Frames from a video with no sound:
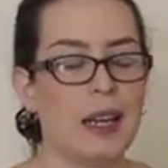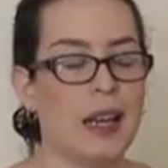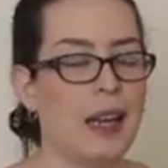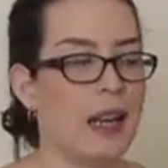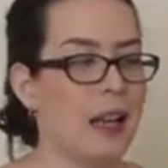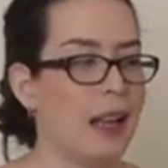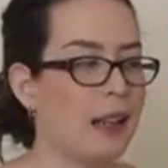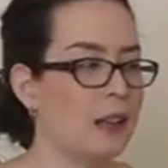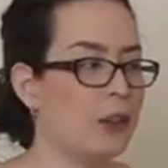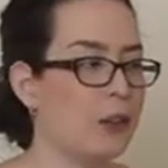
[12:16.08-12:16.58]

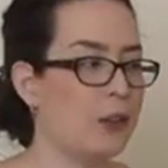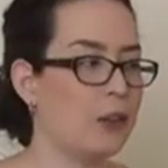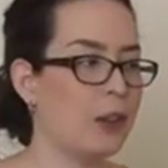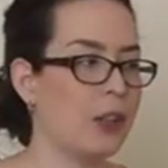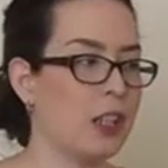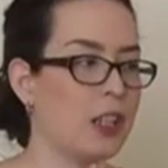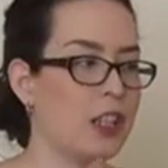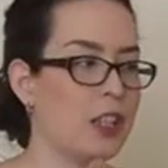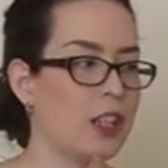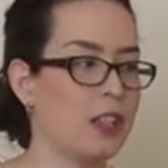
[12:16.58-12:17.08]
And to
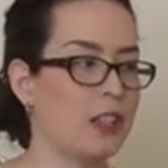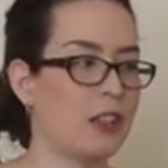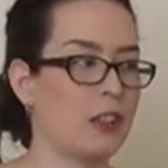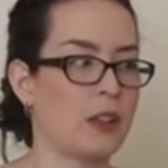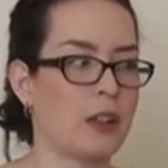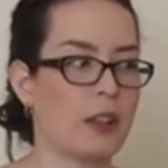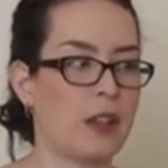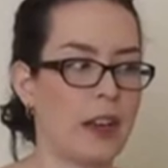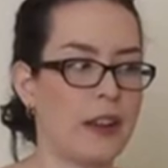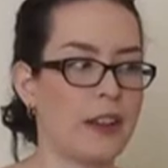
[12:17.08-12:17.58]
finish
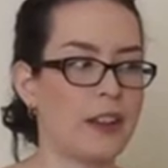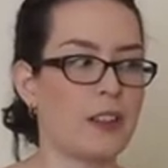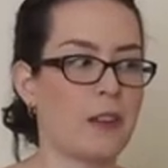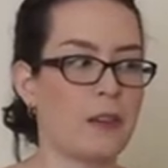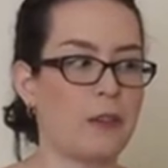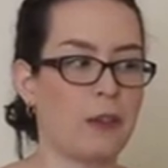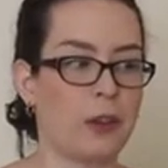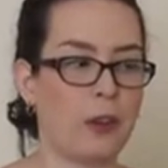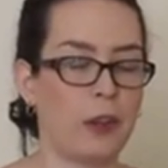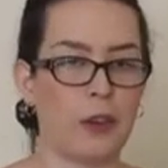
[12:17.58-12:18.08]
today's
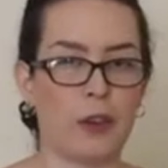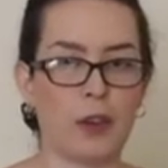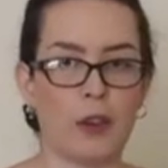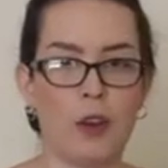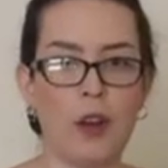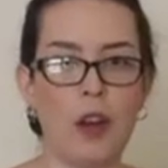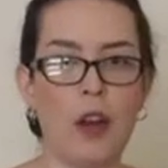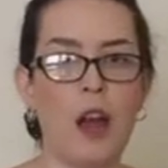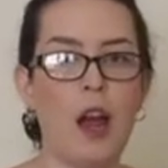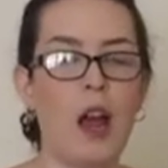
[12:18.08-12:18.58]

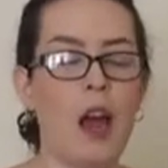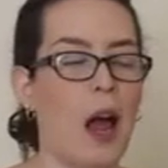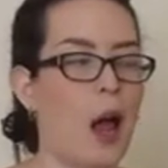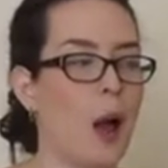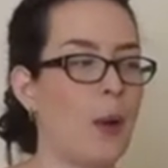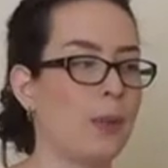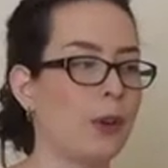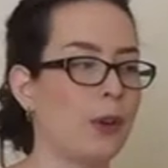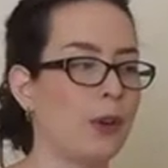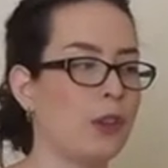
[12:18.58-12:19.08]
video,
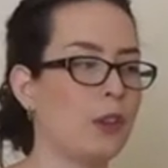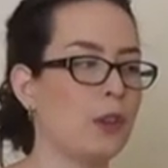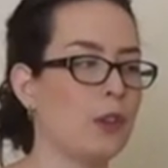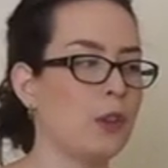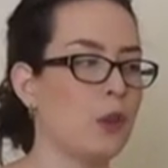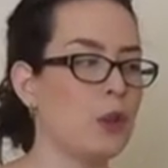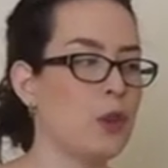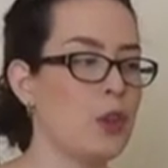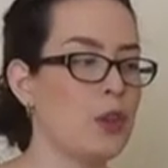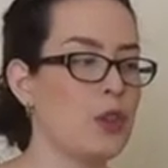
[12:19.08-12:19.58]
I'm going
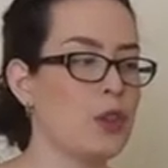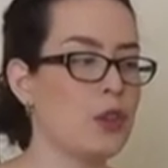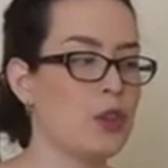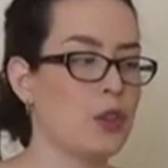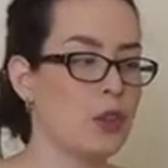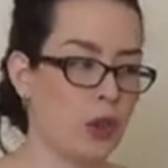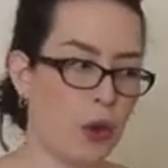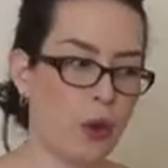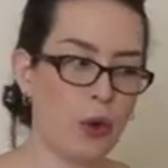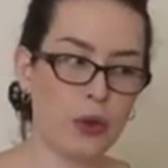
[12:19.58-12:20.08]
to
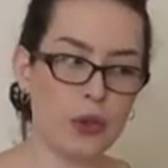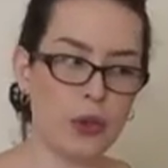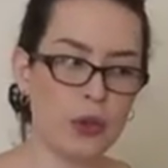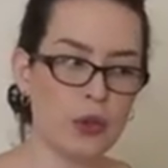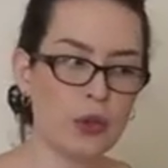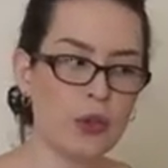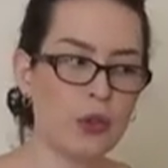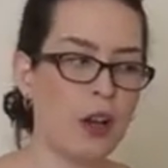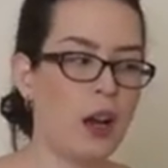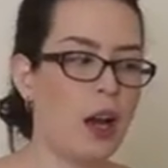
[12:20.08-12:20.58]
show
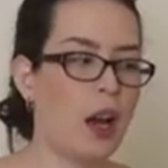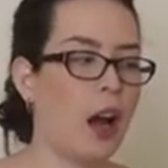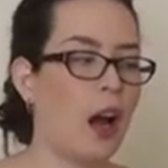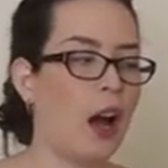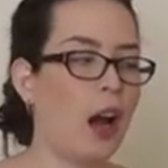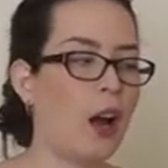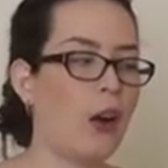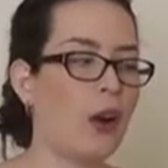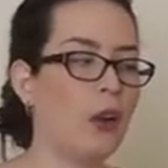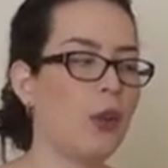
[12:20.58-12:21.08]
you
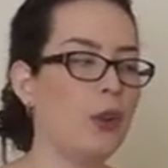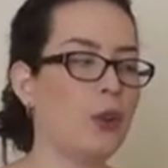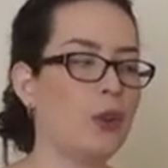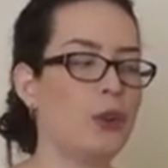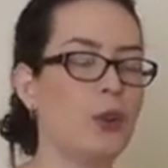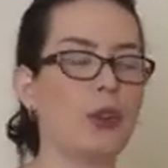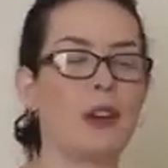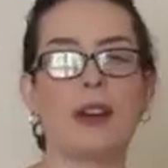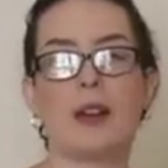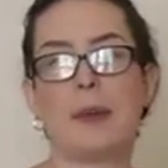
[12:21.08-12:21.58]
how
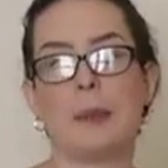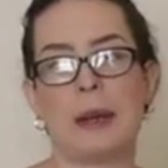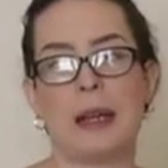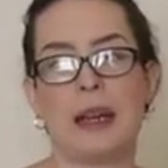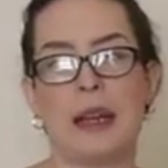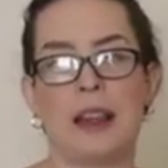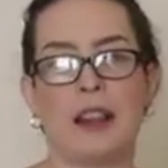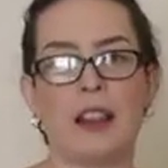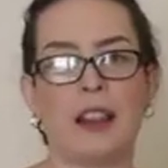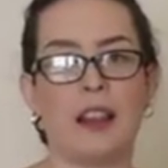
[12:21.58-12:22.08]
you can
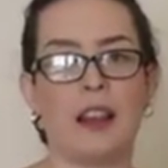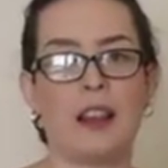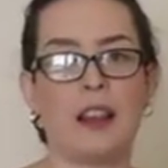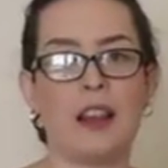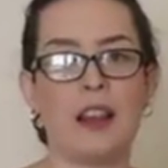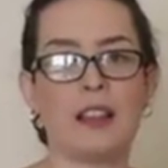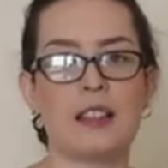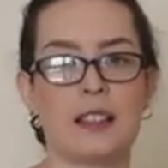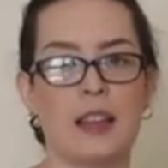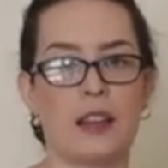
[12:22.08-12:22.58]
play
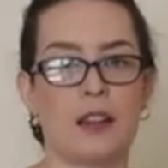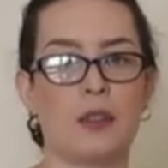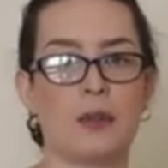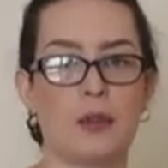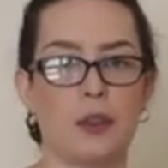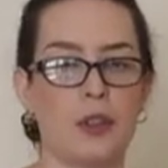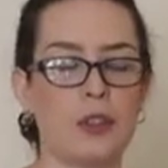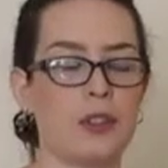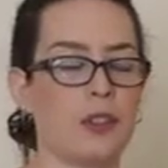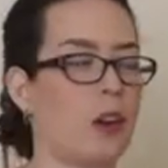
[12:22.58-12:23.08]
the second
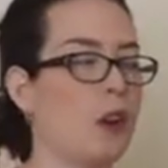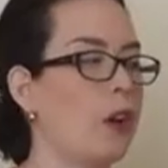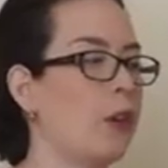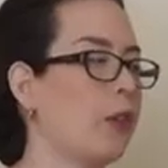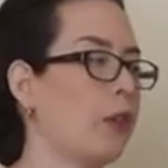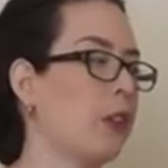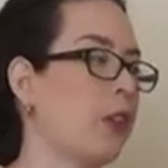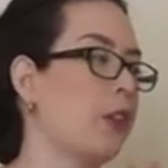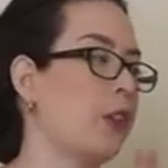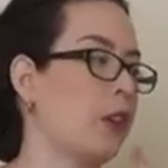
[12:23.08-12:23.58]
voice
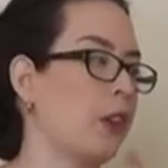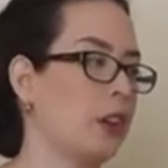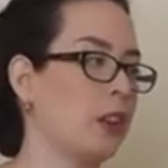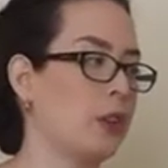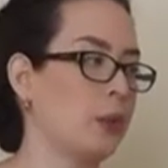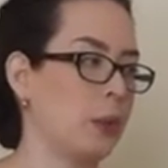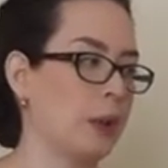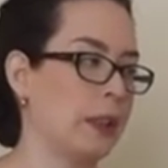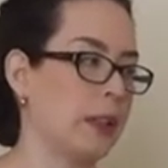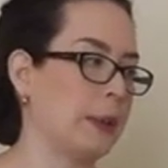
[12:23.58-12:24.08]
of the third
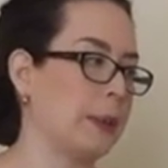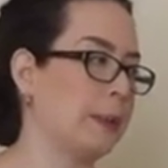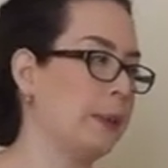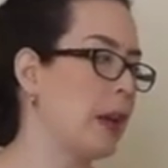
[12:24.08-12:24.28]
duet.